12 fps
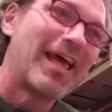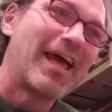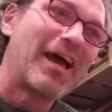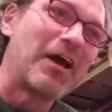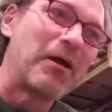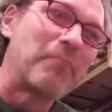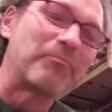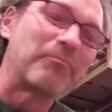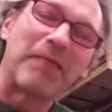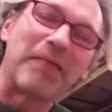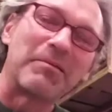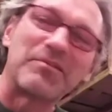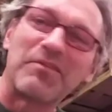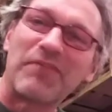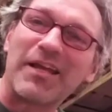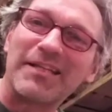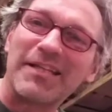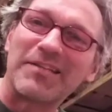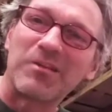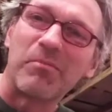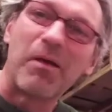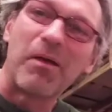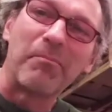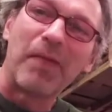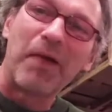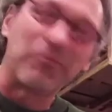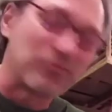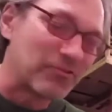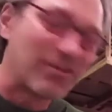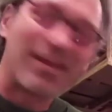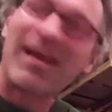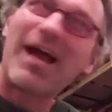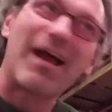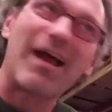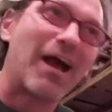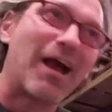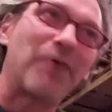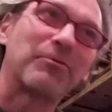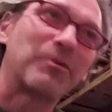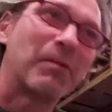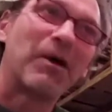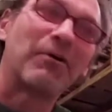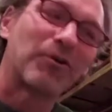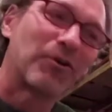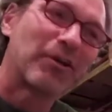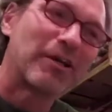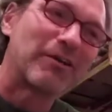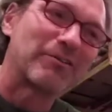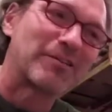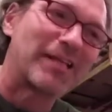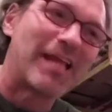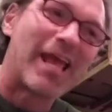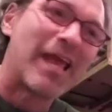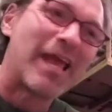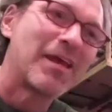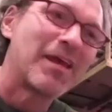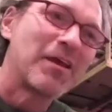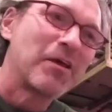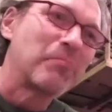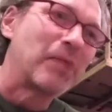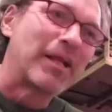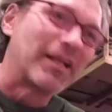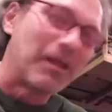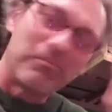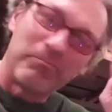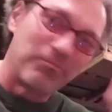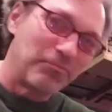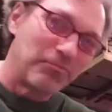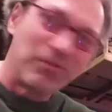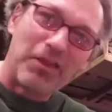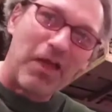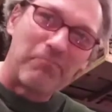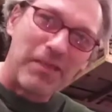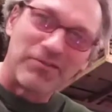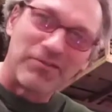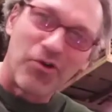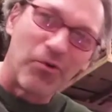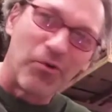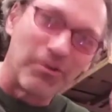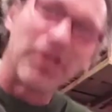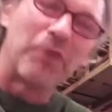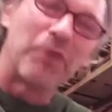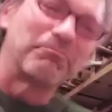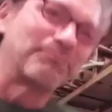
Um, I'm going to see if I can dig some up. I was out and about earlier today, but I'm, I've been so, you know,